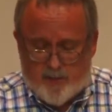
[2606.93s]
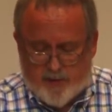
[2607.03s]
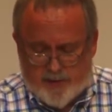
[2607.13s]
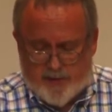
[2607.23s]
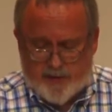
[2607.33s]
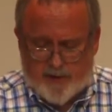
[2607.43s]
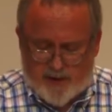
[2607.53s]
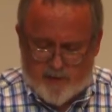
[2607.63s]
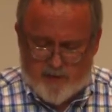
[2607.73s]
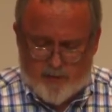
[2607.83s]
Board of Health,
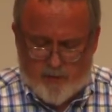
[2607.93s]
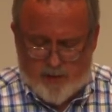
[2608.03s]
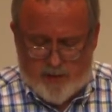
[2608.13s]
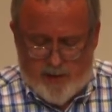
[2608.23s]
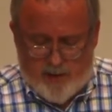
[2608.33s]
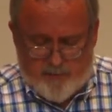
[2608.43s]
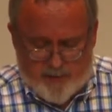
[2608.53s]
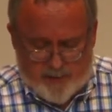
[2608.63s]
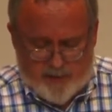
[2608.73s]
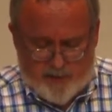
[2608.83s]
Library Board,
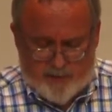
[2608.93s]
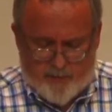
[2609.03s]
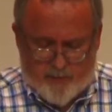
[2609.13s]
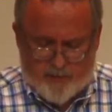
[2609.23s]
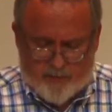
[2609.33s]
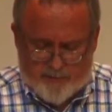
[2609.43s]
Mental Health Board,